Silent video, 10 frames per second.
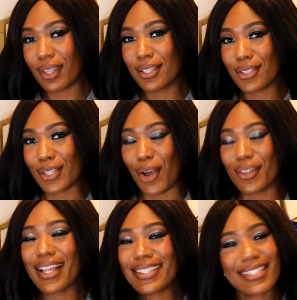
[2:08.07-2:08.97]
So
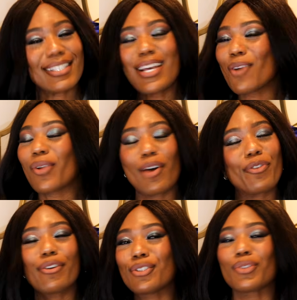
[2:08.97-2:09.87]
without
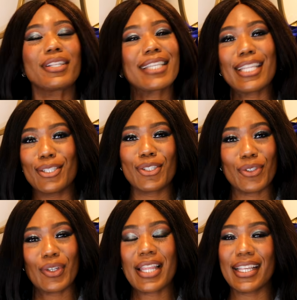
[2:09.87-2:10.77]
further ado, let's get
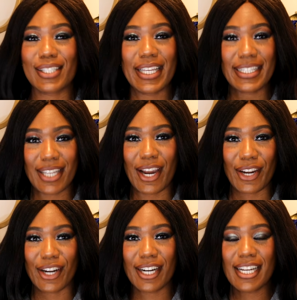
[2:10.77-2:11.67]
into this
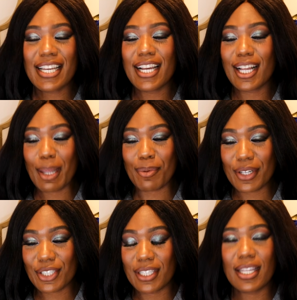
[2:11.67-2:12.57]
entire
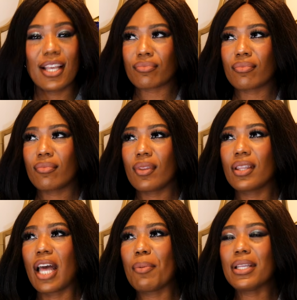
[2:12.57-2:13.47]
collaboration.
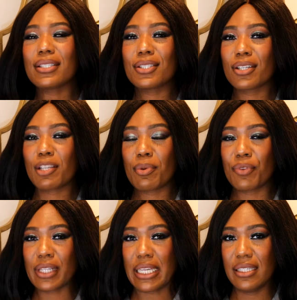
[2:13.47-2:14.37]
Not many details have been
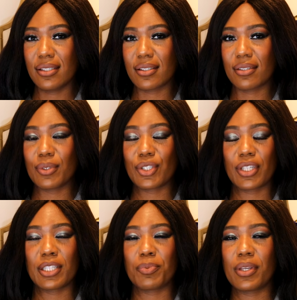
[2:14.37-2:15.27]
released, which
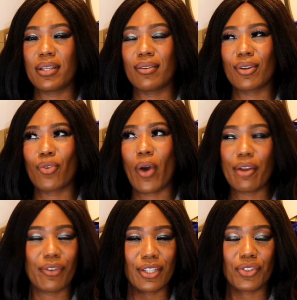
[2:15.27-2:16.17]
has been
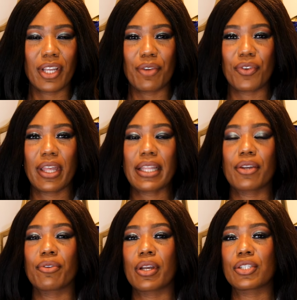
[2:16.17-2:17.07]
quite frustrating. I feel like
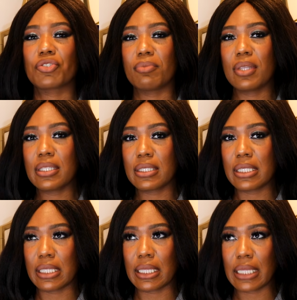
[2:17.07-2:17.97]
they're extremely
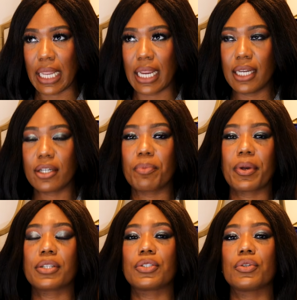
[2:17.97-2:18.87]
delayed
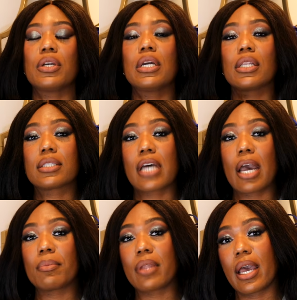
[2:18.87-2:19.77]
compared to the
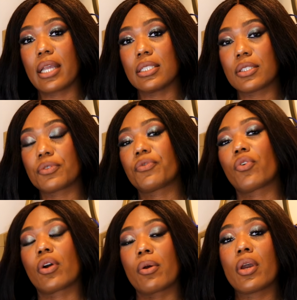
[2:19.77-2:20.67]
timelines
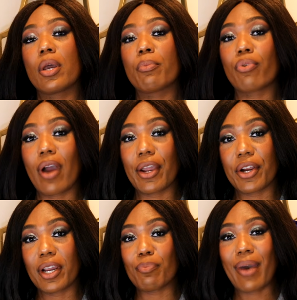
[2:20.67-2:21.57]
for
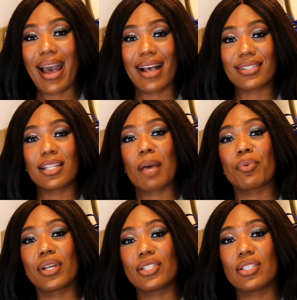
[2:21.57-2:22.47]
prior and past
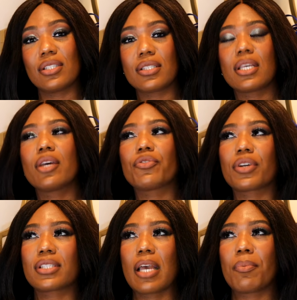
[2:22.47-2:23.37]
collaborations. For
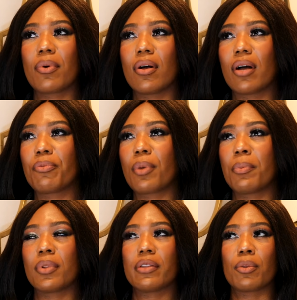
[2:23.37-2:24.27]
example, I
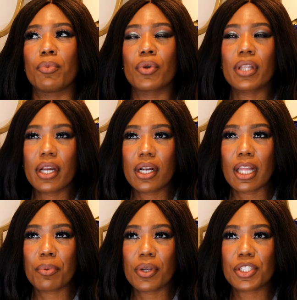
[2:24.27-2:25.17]
believe the Mugler
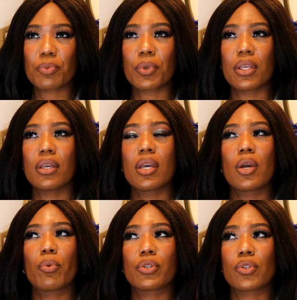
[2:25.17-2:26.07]
collaboration, we
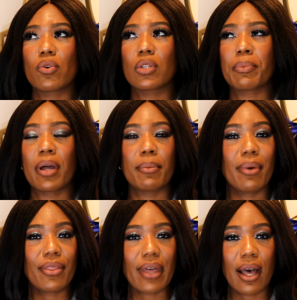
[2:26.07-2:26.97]
were told about a
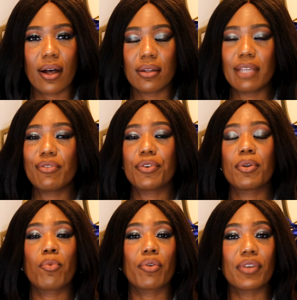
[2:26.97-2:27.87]
month out. Even for
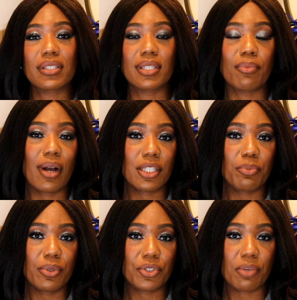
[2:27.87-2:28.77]
the more recent Magda
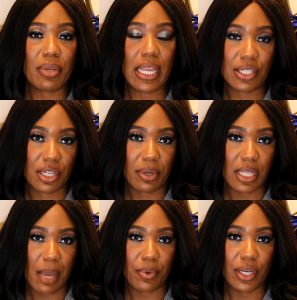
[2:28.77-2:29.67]
Butrym and H&M
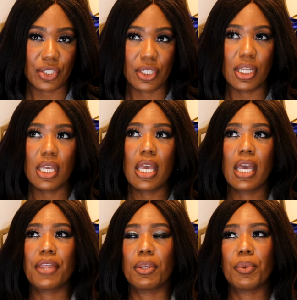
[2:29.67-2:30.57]
collaboration,
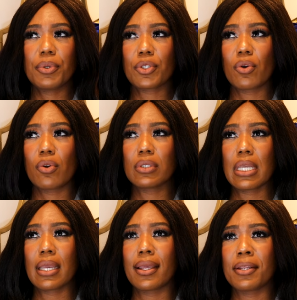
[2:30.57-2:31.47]
I think we were
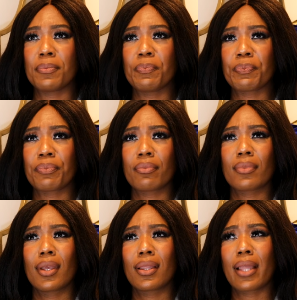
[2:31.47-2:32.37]
told in
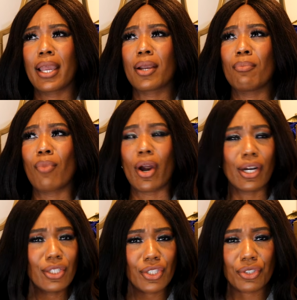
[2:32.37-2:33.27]

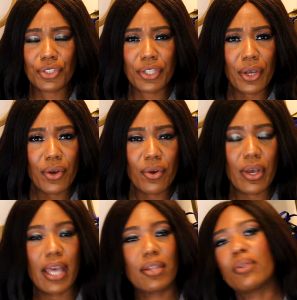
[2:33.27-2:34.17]
March or so,
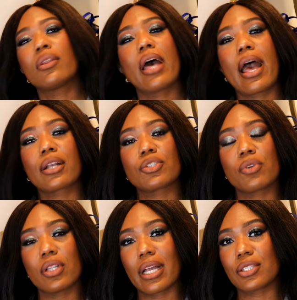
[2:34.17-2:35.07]
and the actual
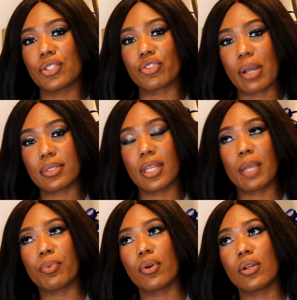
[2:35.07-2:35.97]
collection dropped in
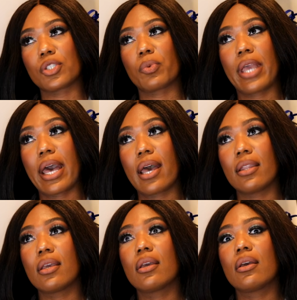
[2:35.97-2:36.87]
April. So we
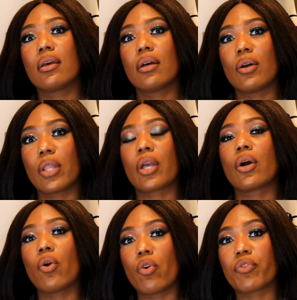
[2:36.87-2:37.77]
had
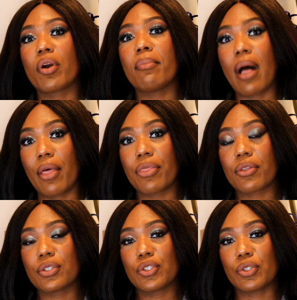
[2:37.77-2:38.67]
over a month
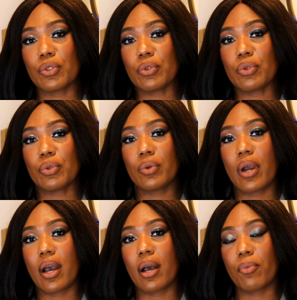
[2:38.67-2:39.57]
to,
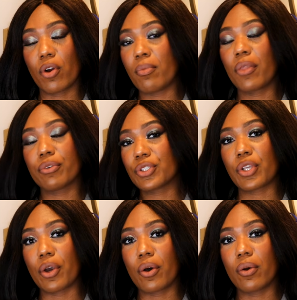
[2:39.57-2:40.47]
or a month or
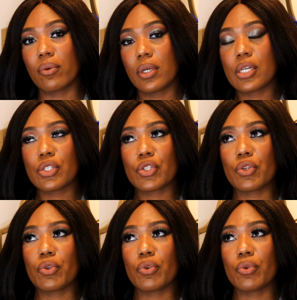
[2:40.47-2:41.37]
so
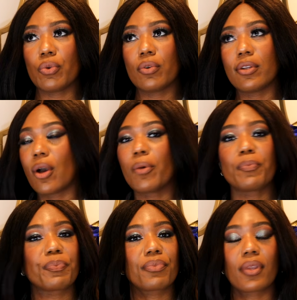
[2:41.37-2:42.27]
to,
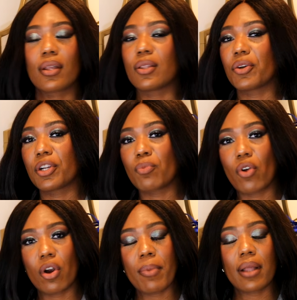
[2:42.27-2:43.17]
learn
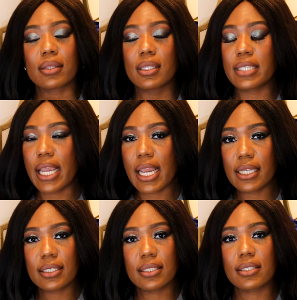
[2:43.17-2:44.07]
more about the
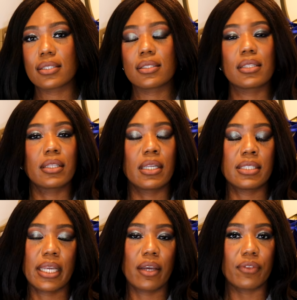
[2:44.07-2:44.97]
dates, the
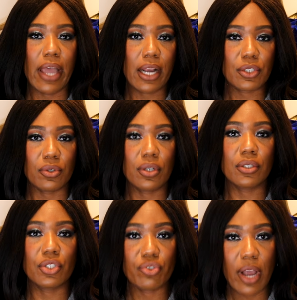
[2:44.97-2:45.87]
date of the actual
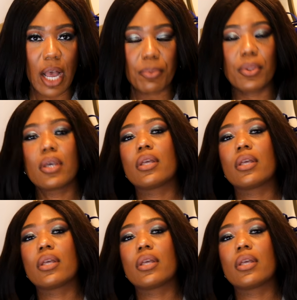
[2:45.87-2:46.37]
drop.